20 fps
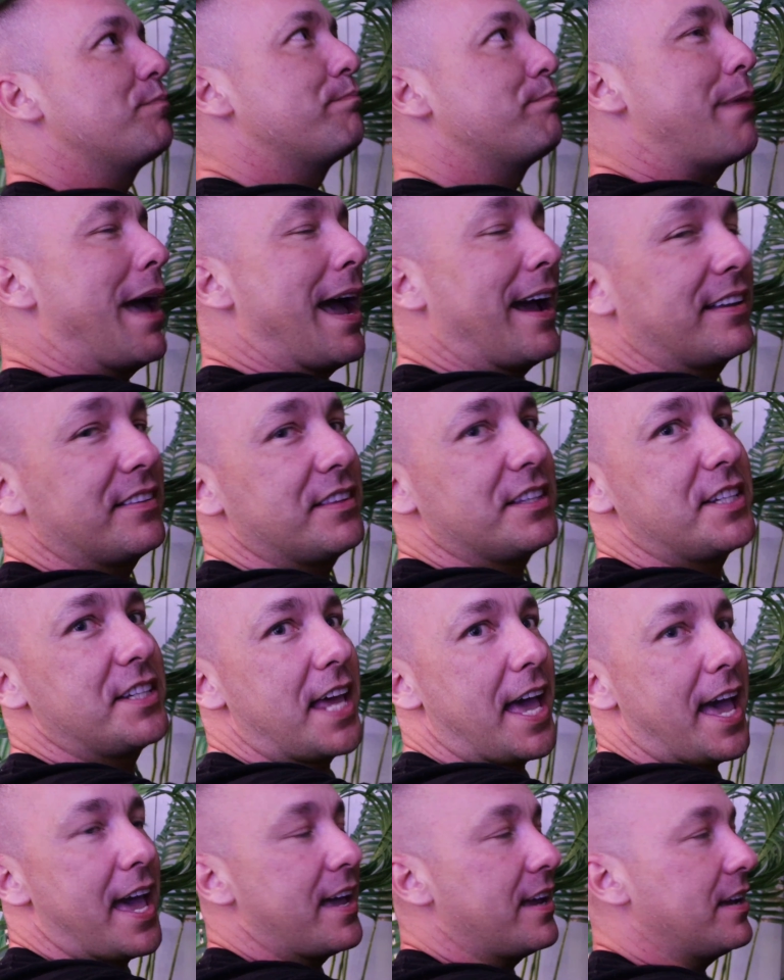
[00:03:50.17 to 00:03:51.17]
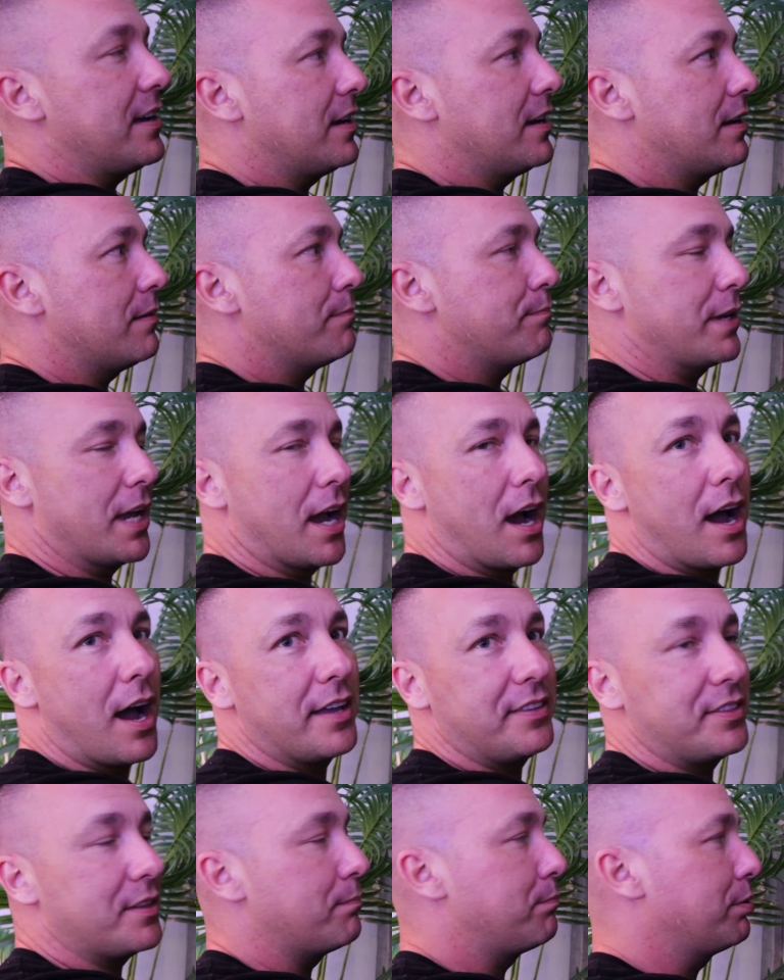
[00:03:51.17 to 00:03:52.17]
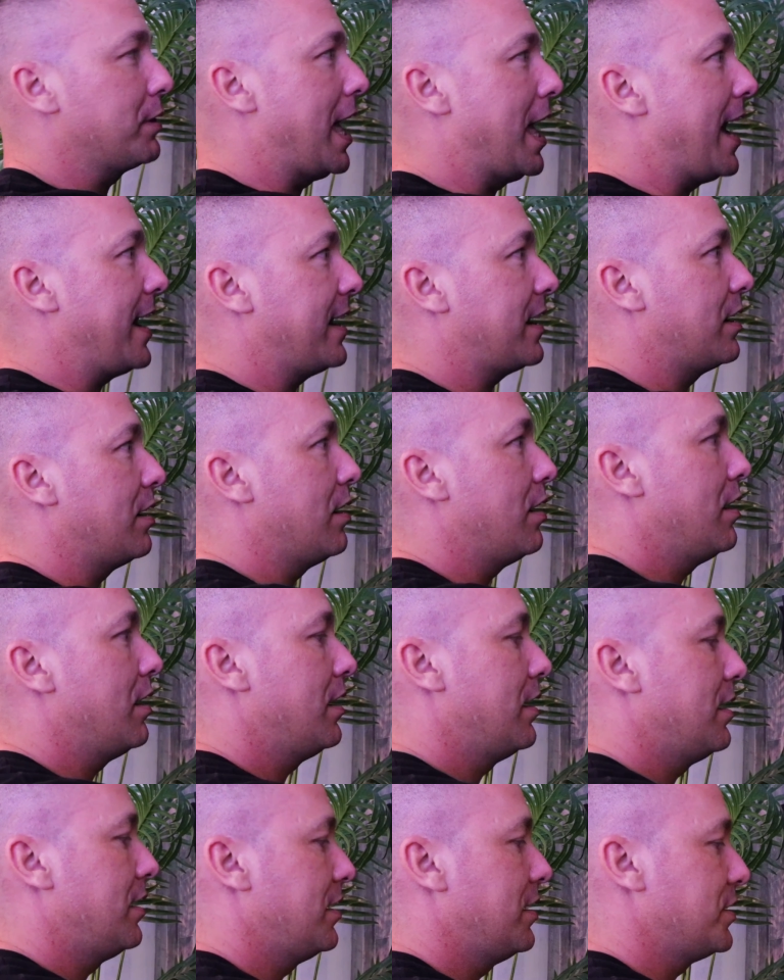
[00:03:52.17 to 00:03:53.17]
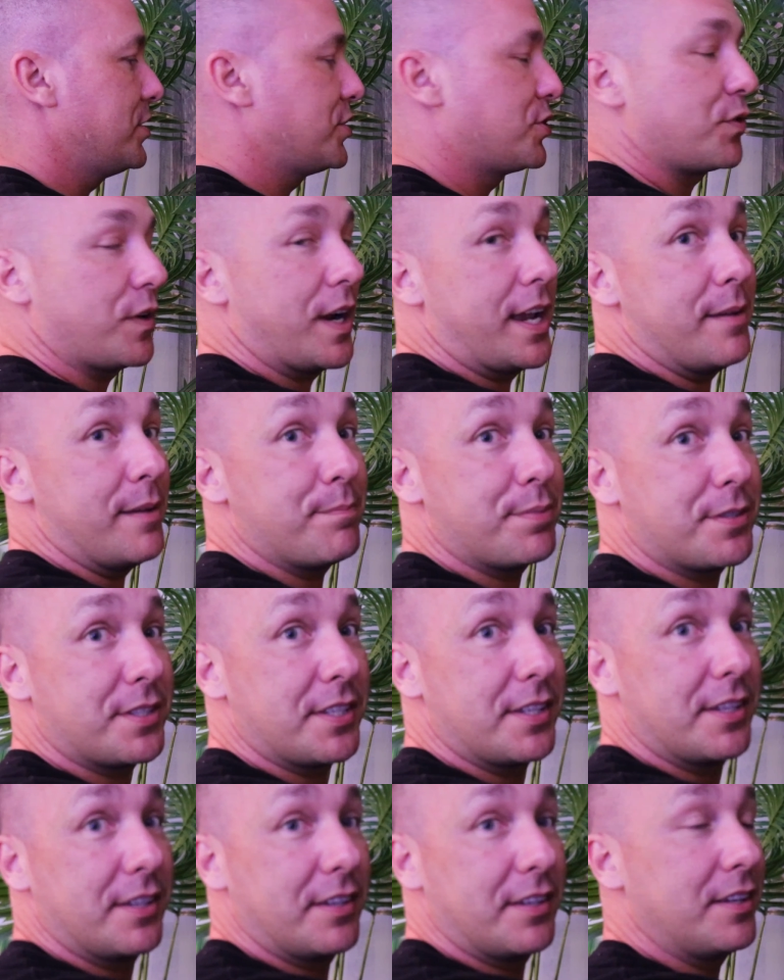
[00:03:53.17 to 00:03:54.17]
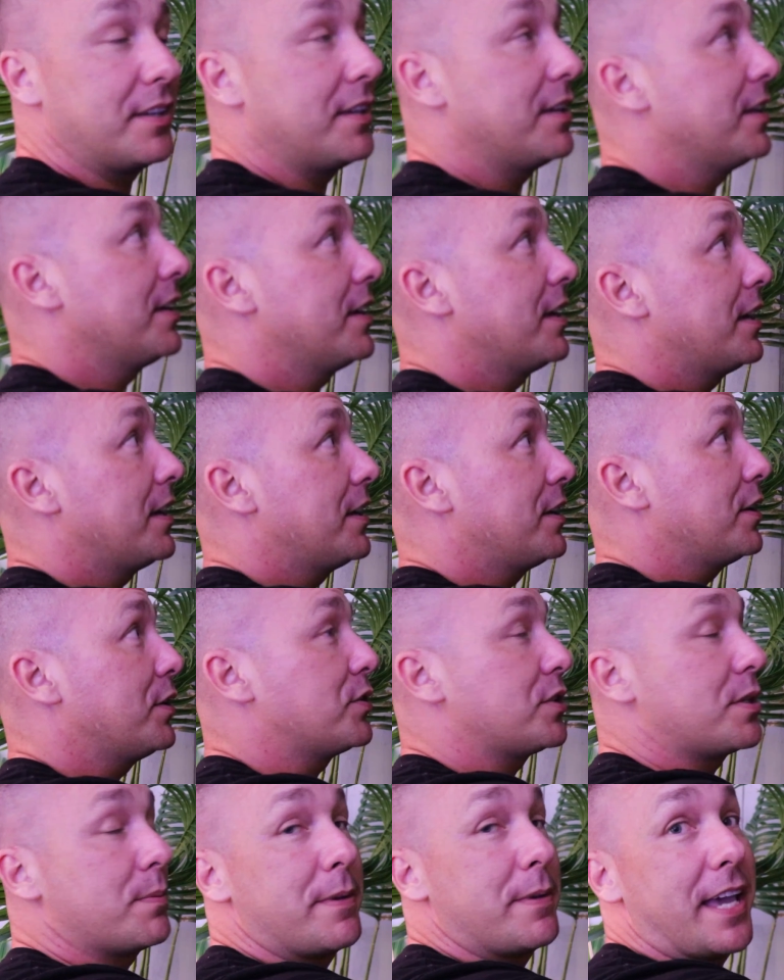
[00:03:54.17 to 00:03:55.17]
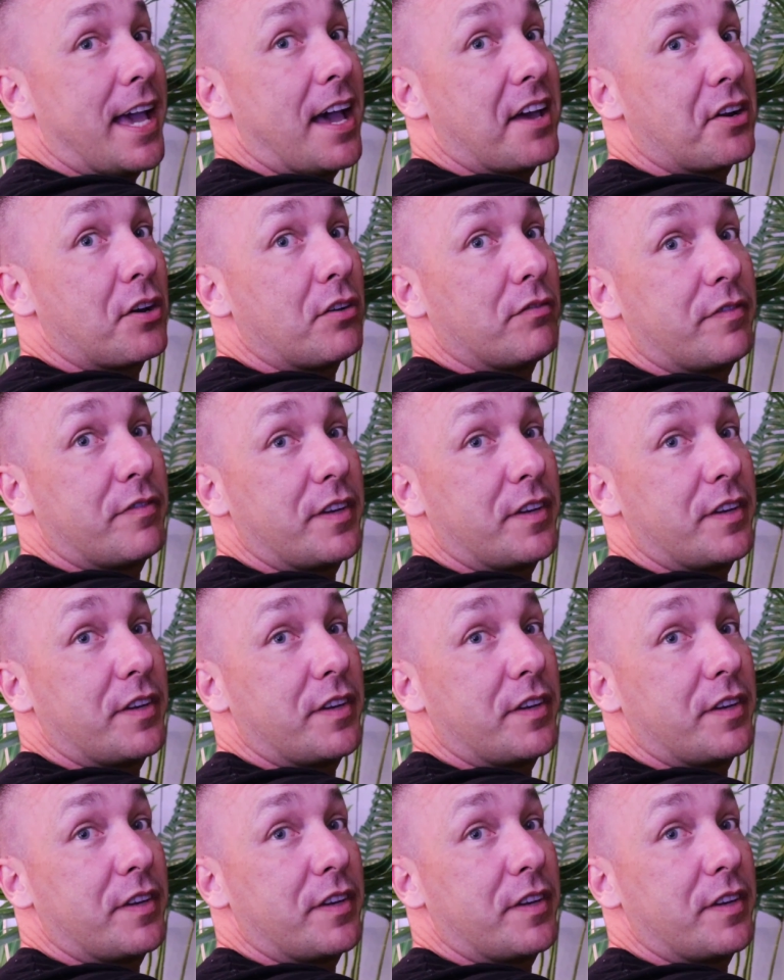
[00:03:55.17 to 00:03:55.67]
Back in the day, behind the black drapes, used to be adult